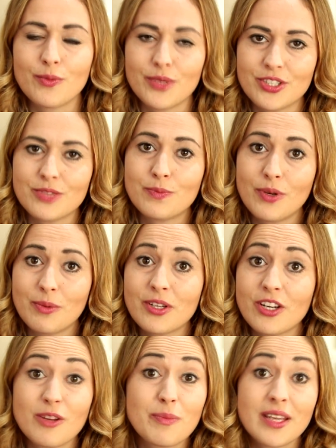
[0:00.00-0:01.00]
which is probably
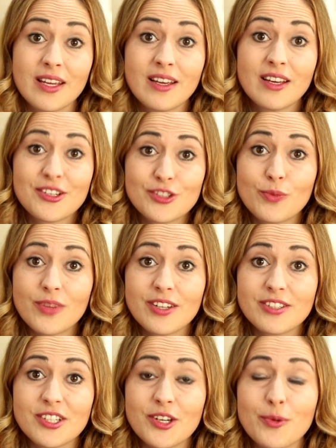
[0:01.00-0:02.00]
going to be something
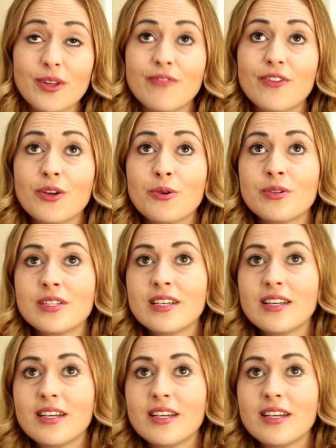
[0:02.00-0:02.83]
to do with food.